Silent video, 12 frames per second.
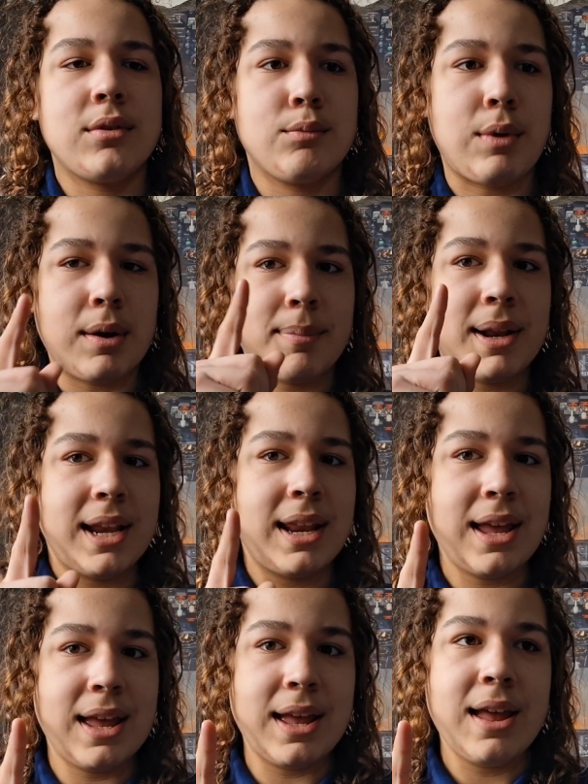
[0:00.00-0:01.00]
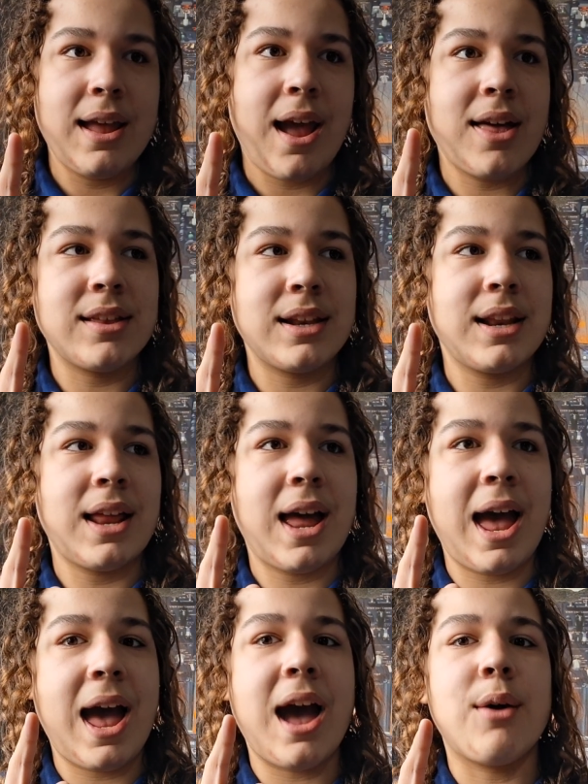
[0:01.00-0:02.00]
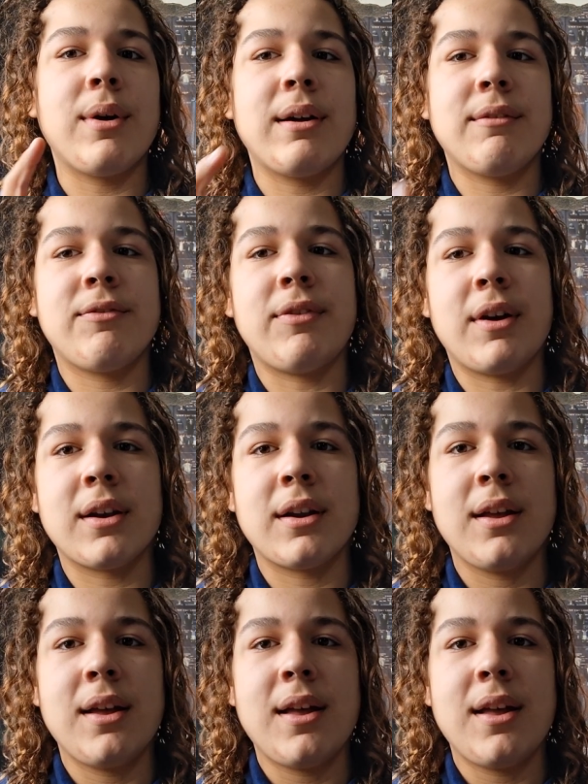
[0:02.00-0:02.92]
one plane here, and then an hour in front,